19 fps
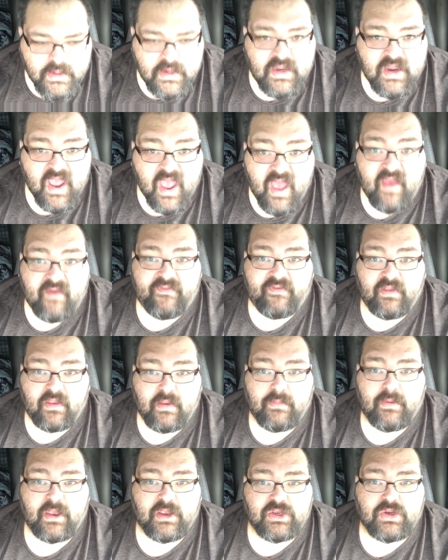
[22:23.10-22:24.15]

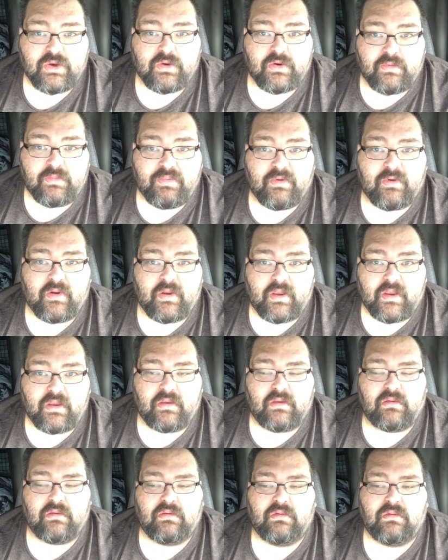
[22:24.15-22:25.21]
Definitely make sure to bring
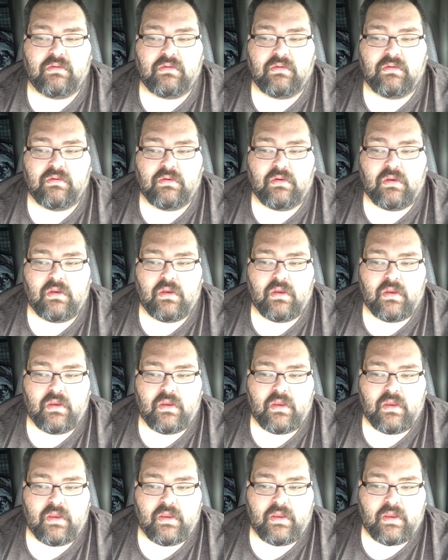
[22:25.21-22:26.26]

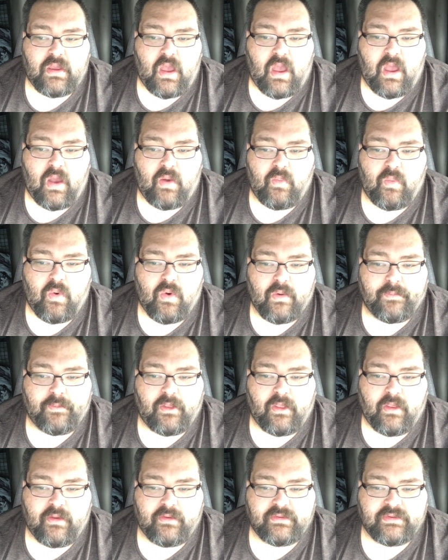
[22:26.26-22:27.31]
warm
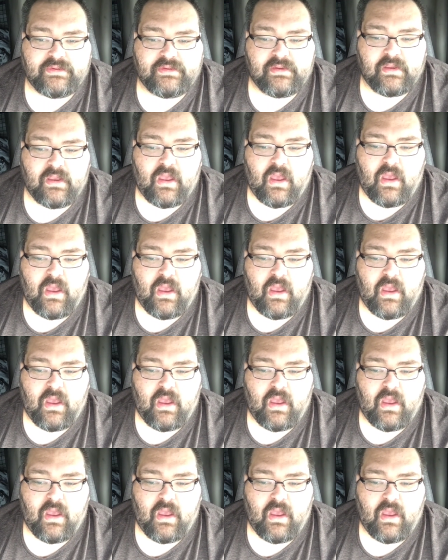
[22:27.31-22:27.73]
clothes.